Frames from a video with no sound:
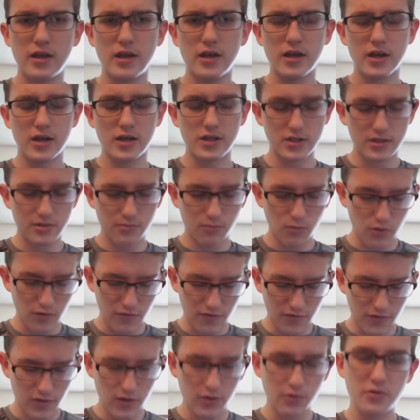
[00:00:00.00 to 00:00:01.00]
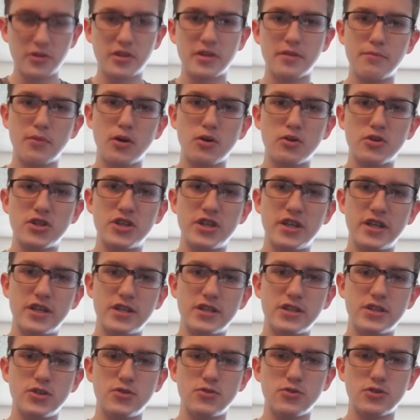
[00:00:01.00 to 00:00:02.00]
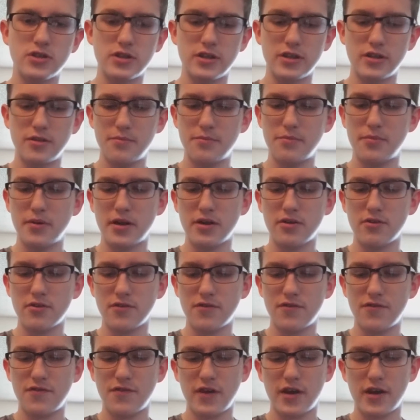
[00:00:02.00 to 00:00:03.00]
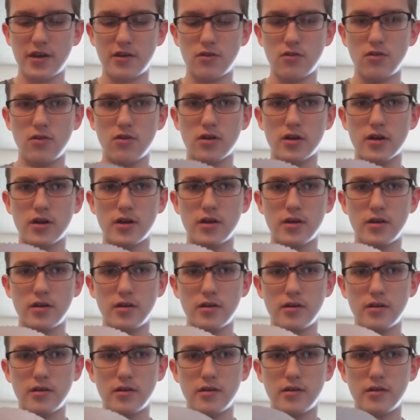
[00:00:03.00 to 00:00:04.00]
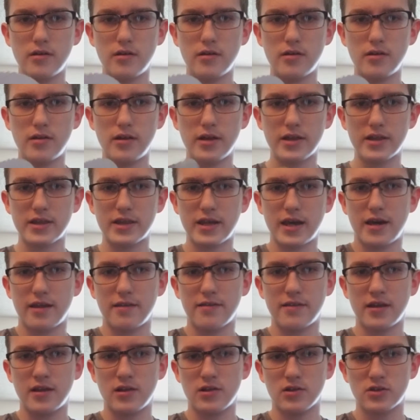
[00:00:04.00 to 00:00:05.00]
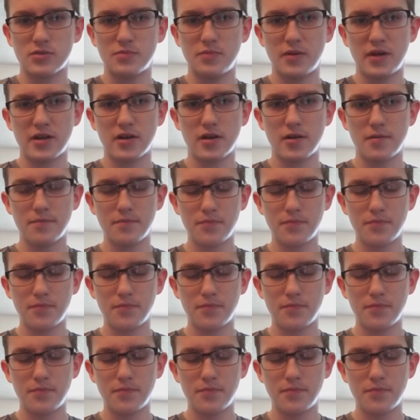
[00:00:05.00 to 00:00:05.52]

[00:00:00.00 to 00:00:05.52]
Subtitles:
because the more fluid the motion is, usually the better the fan will look. Like that. That looks better.